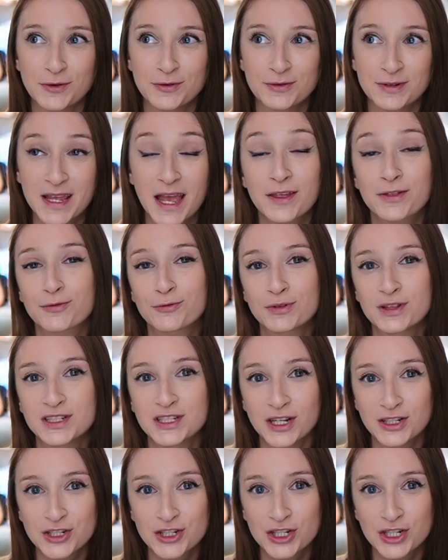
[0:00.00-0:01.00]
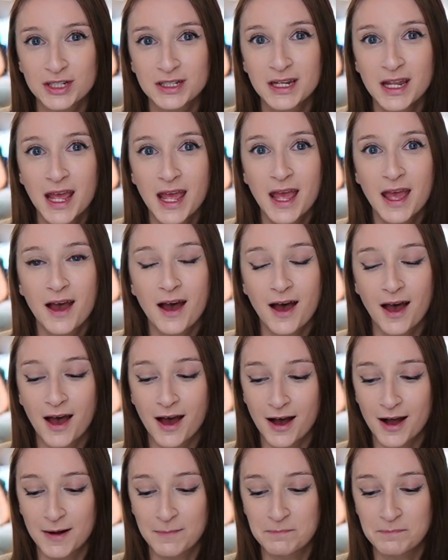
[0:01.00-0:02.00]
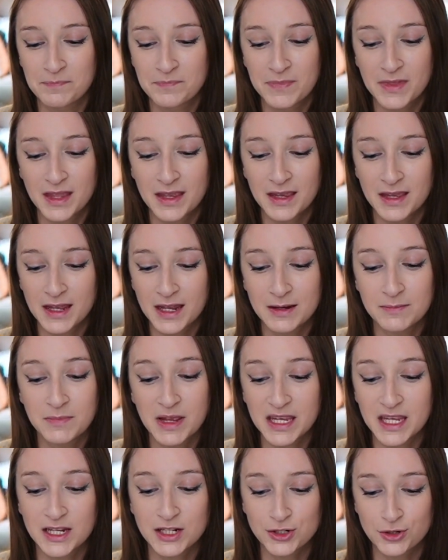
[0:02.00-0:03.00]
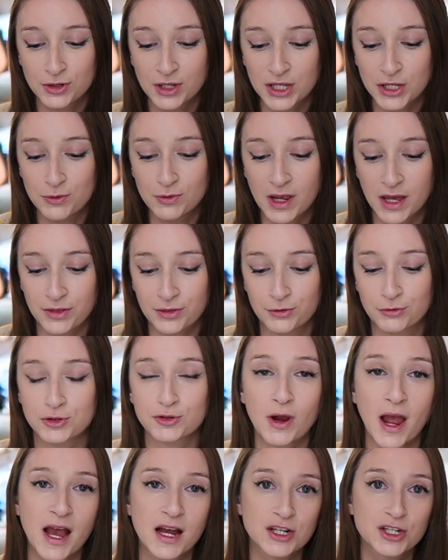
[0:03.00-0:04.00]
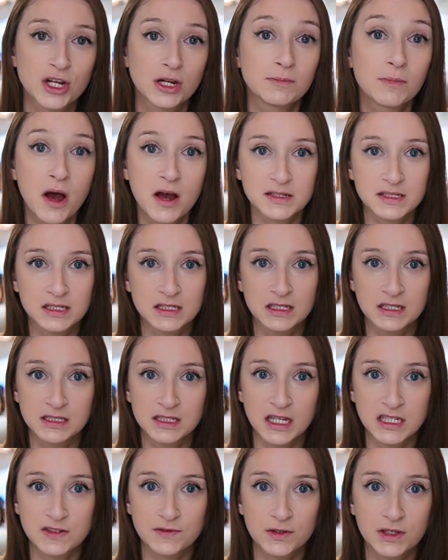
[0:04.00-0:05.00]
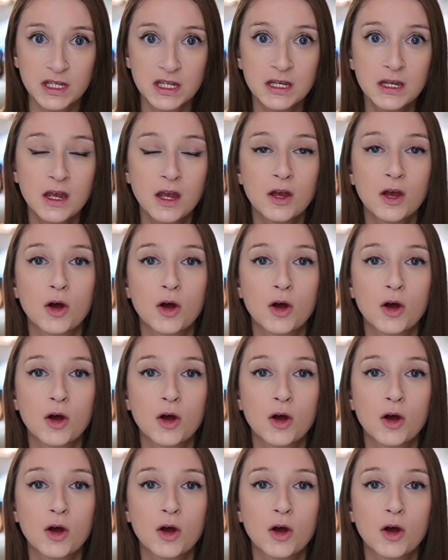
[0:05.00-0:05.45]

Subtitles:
get through the dungeon and making sure that you get through trash and bosses successfully